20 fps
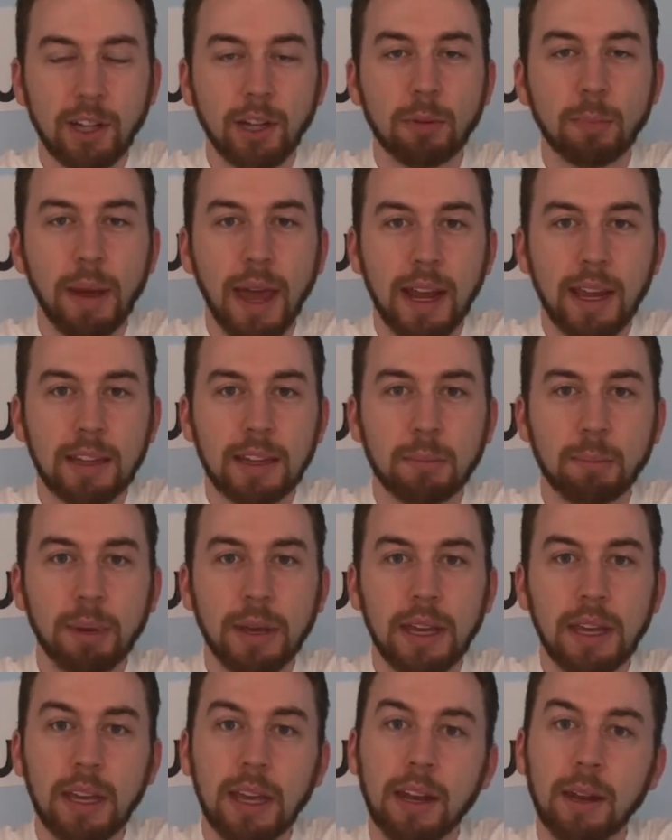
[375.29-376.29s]
look back at the
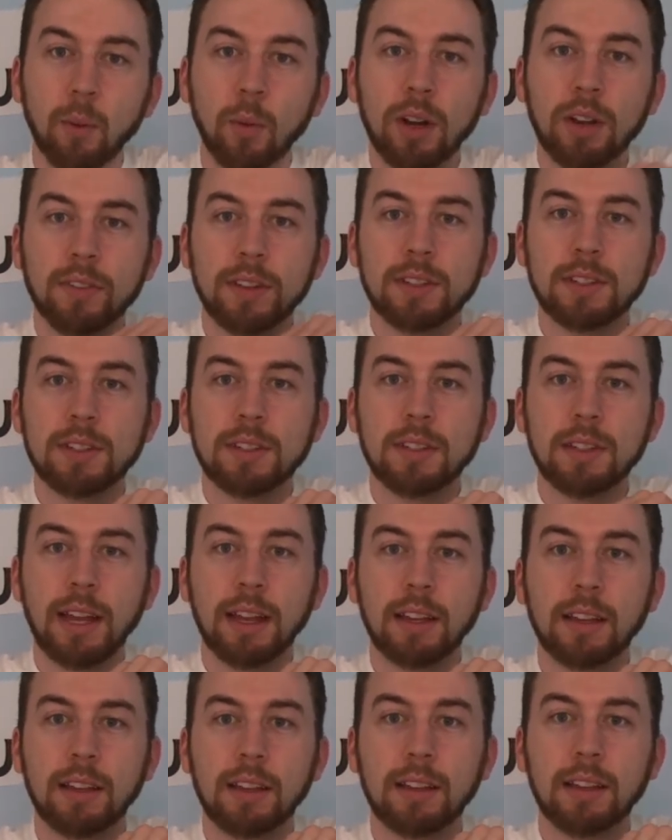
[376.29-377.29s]
bee, and one of its,
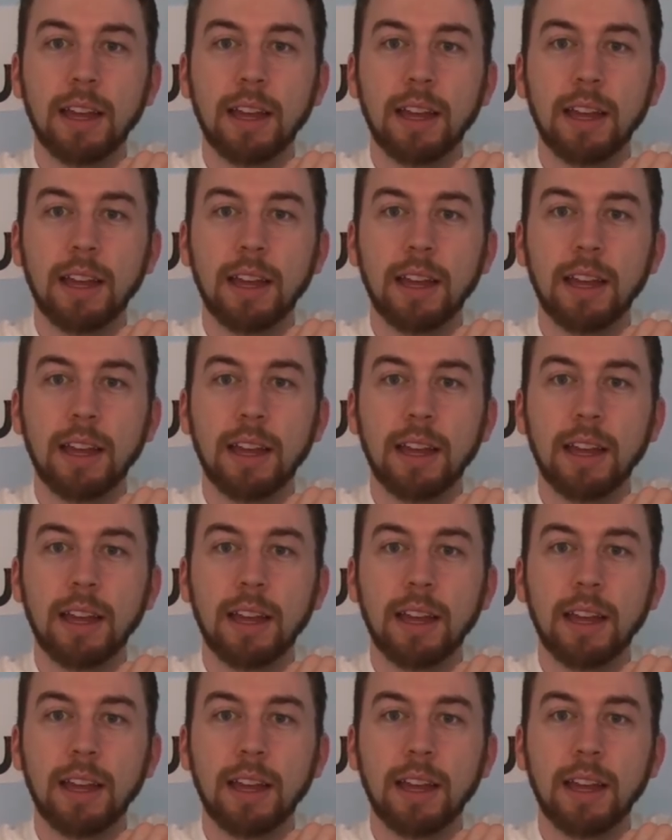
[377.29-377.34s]
like,